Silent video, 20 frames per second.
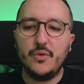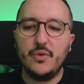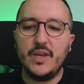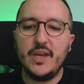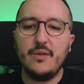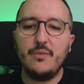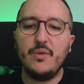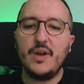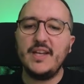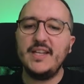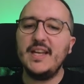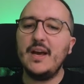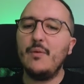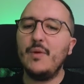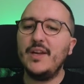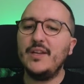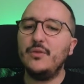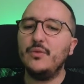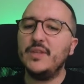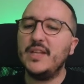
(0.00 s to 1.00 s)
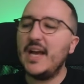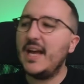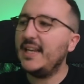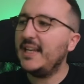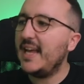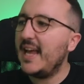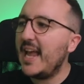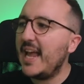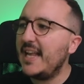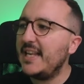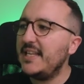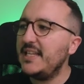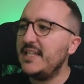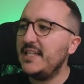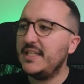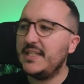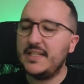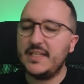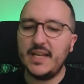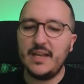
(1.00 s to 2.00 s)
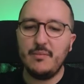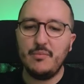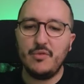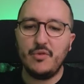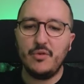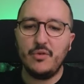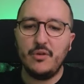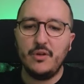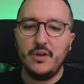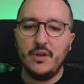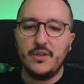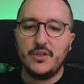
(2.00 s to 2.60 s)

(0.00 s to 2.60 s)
Okay, right now I don't got any table.